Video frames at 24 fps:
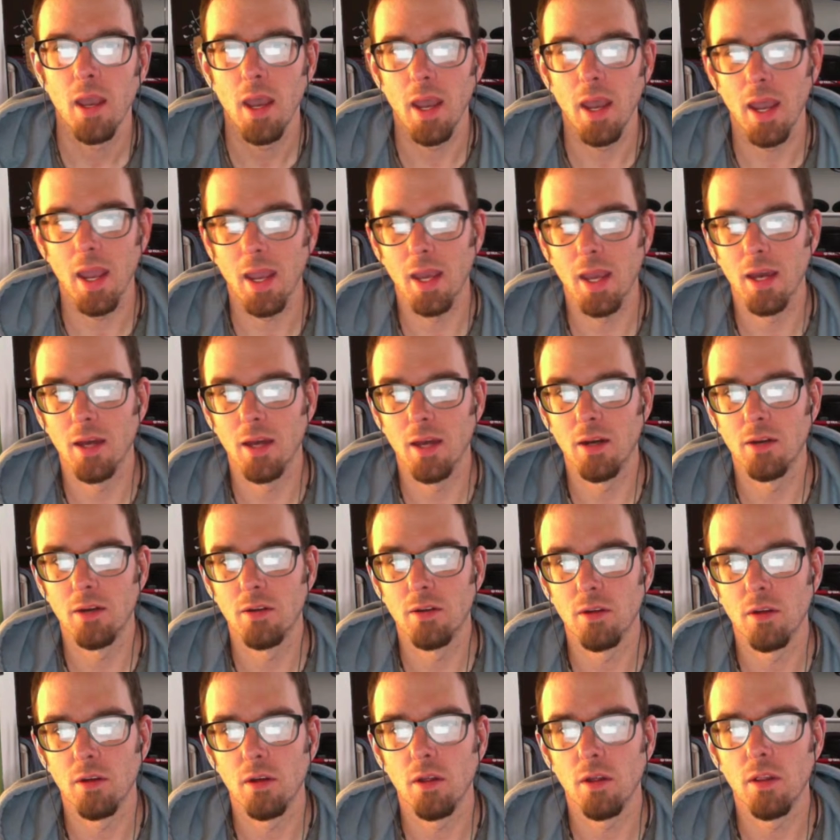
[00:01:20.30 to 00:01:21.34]

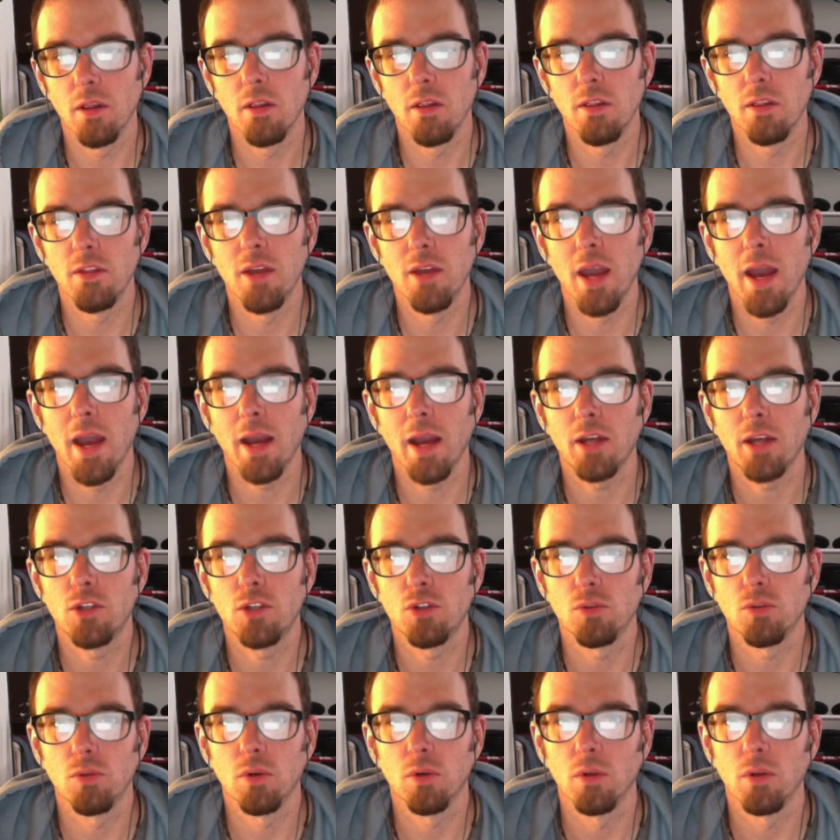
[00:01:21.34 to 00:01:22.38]
and the
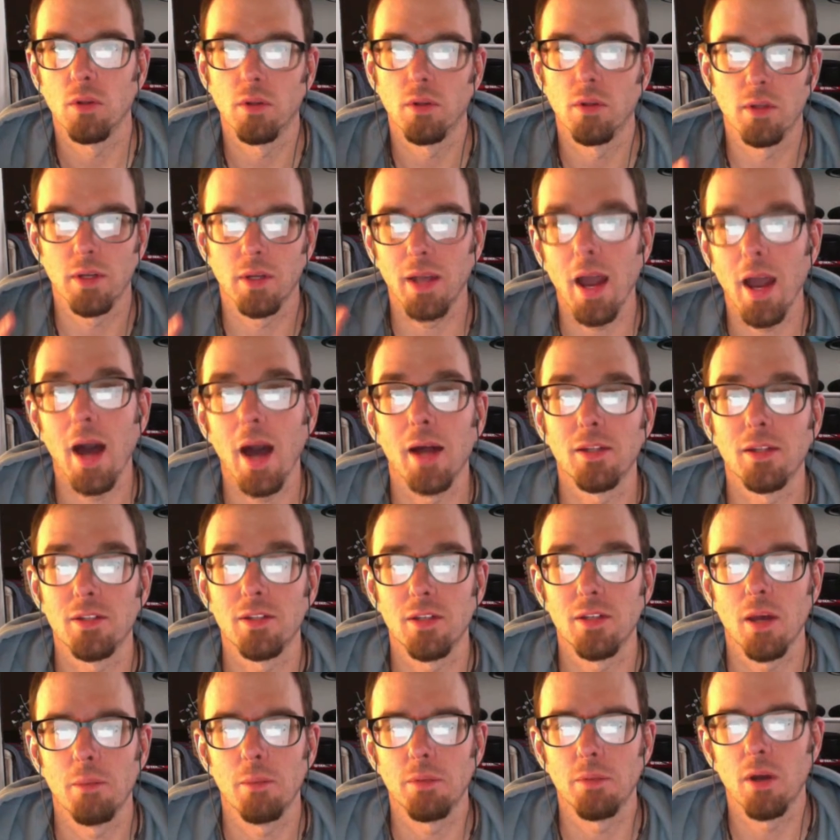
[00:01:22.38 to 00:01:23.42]
actual
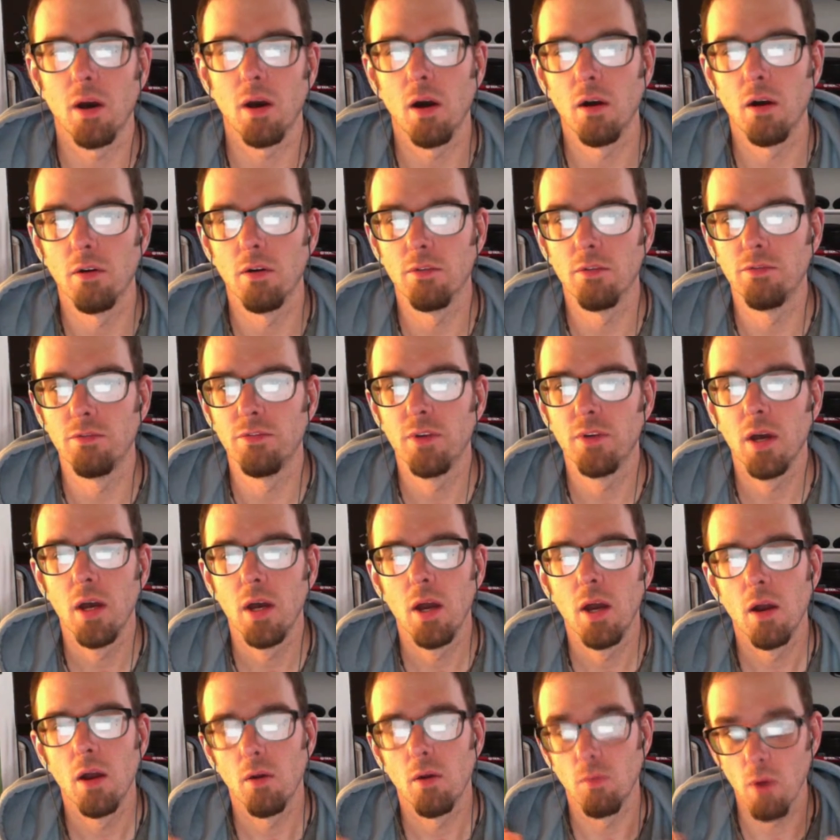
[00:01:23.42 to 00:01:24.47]
concept of
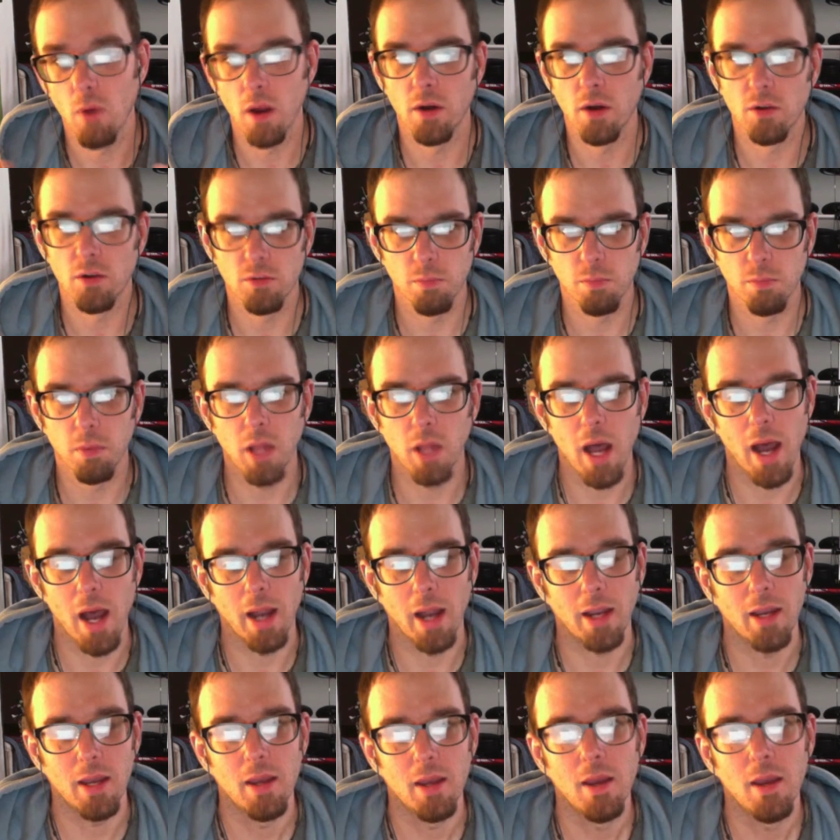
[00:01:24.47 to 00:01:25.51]
writer's
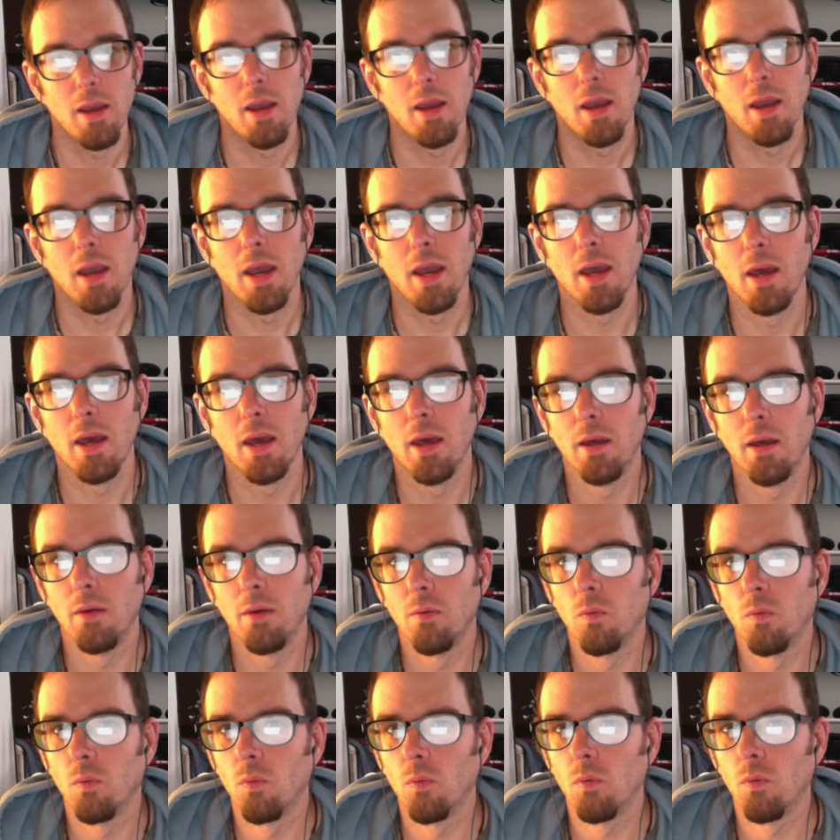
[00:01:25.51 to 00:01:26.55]
block.
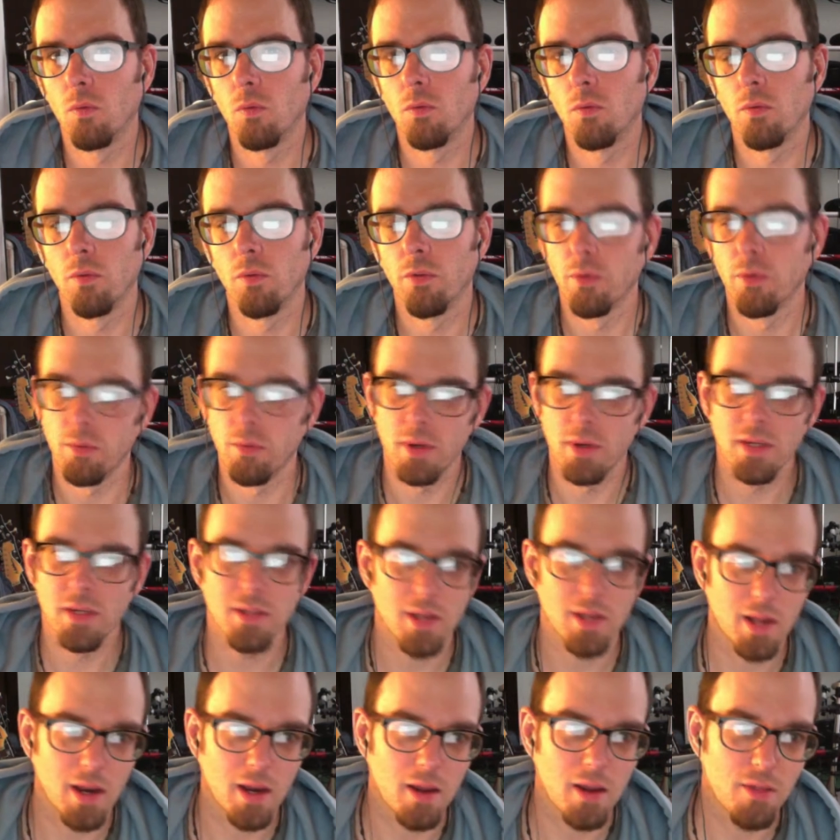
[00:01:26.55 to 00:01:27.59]
And the
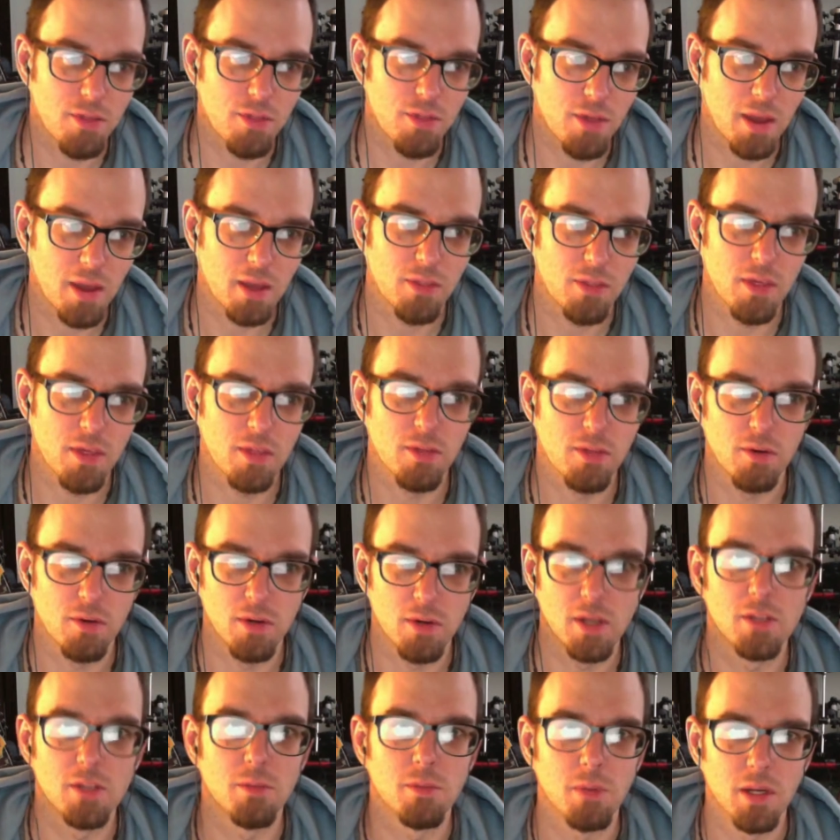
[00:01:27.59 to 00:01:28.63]
reason that I think that there
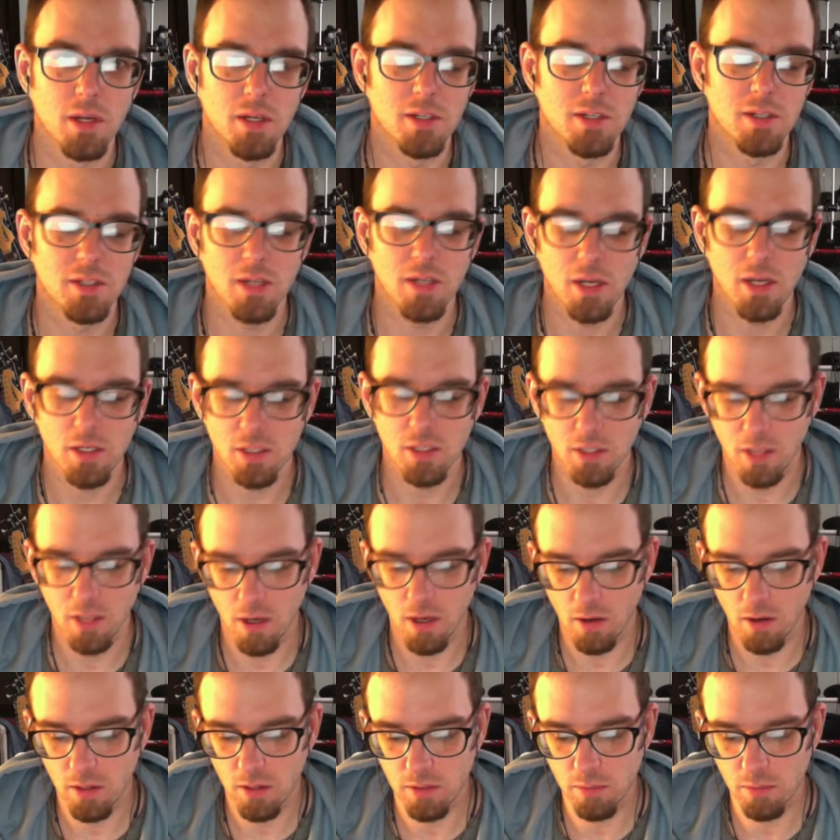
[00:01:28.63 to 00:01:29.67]
needs to be a distinction
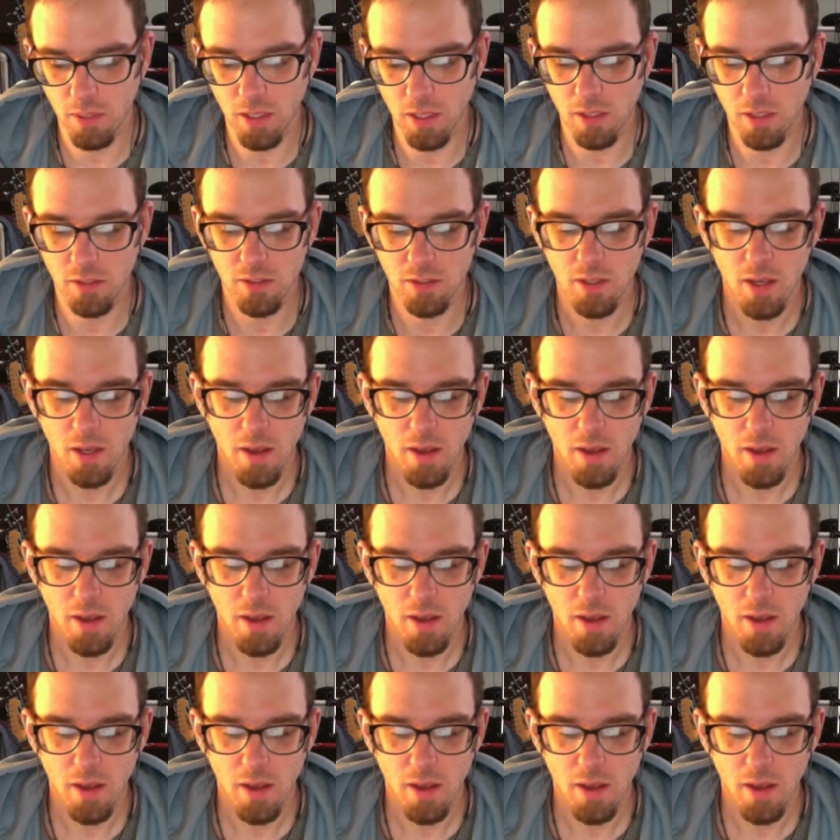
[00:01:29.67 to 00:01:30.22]
there is because